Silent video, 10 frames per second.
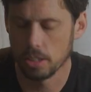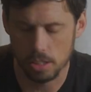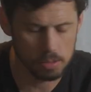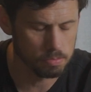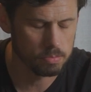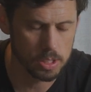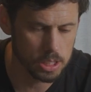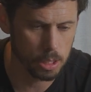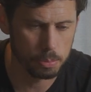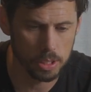You can
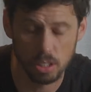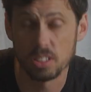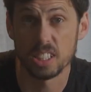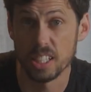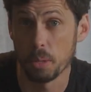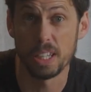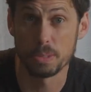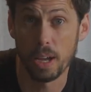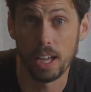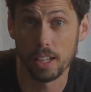skip it. Honestly, the
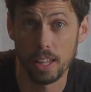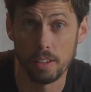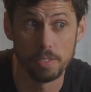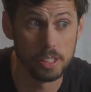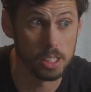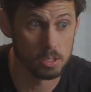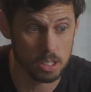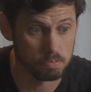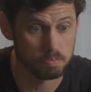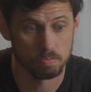best part of that video
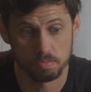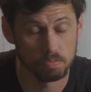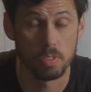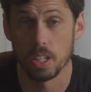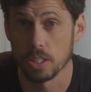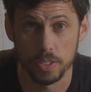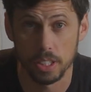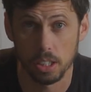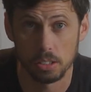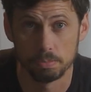is this
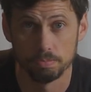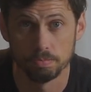video.